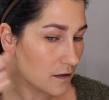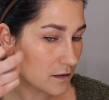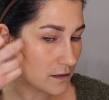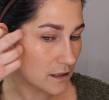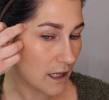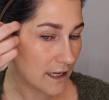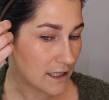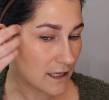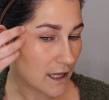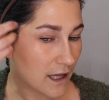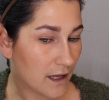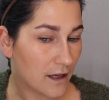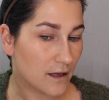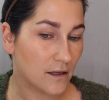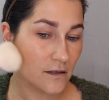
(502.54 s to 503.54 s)
light
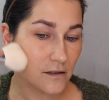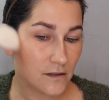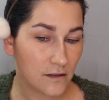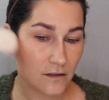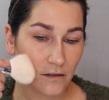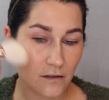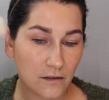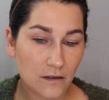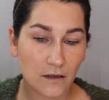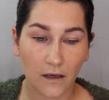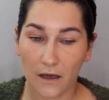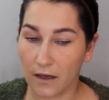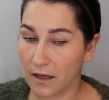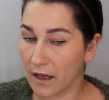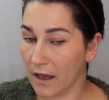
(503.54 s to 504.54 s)
hand,
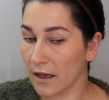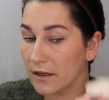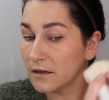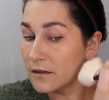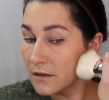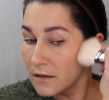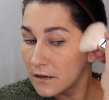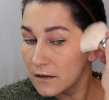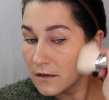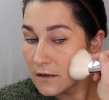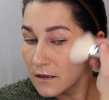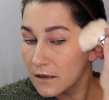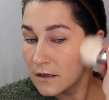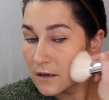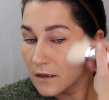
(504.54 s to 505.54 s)
again
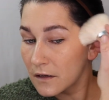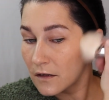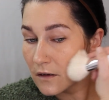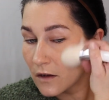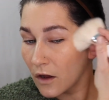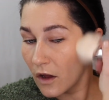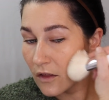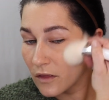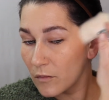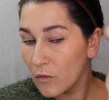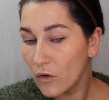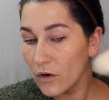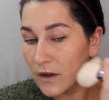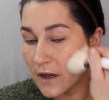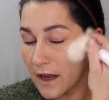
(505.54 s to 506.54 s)
on the
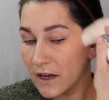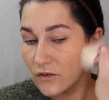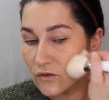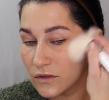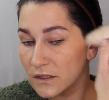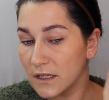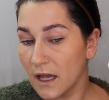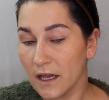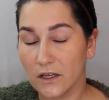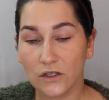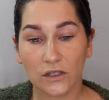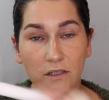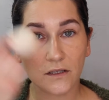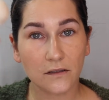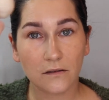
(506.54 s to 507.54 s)
more natural side,
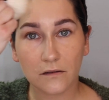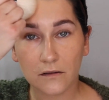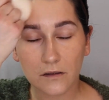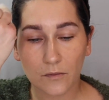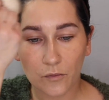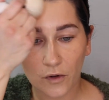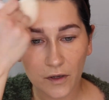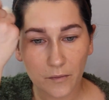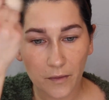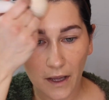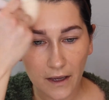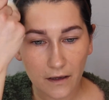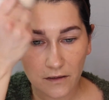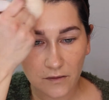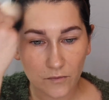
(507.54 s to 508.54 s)
just to bring
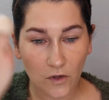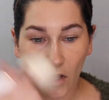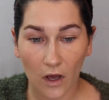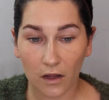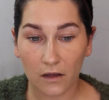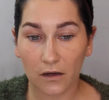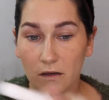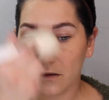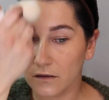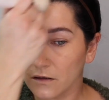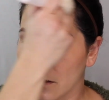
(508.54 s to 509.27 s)
back some color.